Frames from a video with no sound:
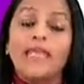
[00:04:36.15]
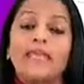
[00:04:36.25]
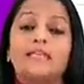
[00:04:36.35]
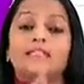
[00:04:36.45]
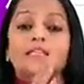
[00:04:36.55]

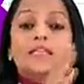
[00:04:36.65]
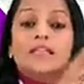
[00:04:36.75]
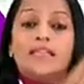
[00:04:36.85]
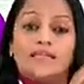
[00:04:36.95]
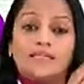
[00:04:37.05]
is in
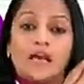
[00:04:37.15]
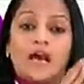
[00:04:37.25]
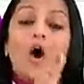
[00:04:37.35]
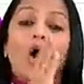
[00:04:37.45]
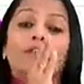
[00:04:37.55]
the letter
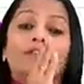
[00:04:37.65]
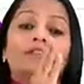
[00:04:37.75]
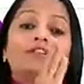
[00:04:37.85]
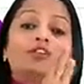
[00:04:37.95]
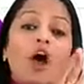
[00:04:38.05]
on the
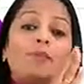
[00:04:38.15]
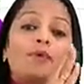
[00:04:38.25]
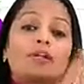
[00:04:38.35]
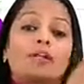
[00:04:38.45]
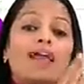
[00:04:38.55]
top
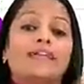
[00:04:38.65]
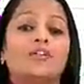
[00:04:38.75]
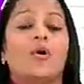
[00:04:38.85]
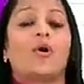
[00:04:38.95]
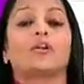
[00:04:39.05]
right
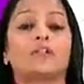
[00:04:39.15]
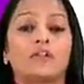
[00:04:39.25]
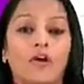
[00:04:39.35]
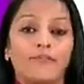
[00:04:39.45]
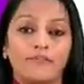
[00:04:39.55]

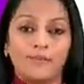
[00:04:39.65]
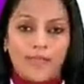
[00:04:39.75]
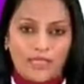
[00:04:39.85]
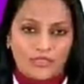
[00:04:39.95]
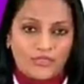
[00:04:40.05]
corner of the
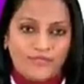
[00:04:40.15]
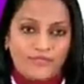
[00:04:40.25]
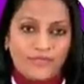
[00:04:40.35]
page.